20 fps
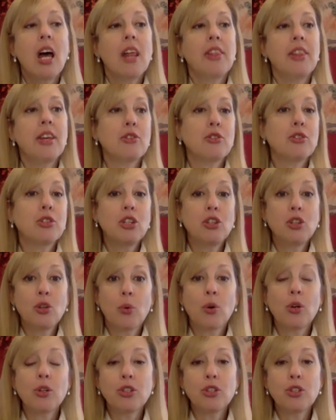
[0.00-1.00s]
There's the
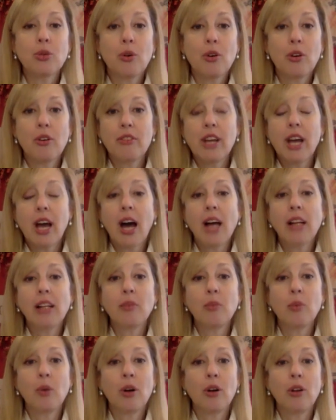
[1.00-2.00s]
North Shore of the
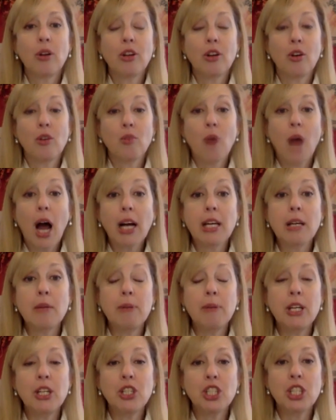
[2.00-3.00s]
island where there are rocky
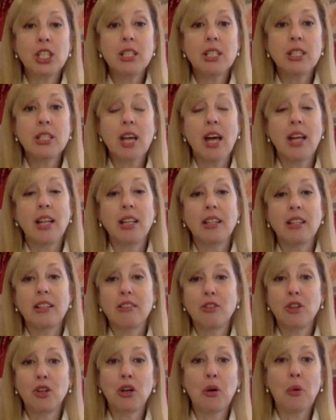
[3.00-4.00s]
beaches and,
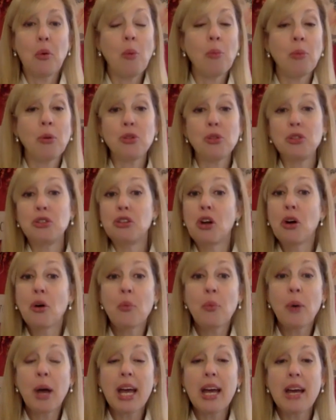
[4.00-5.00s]
almost no
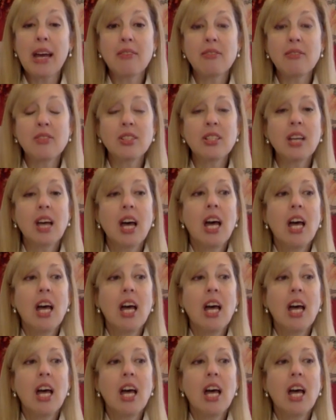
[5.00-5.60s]
waves.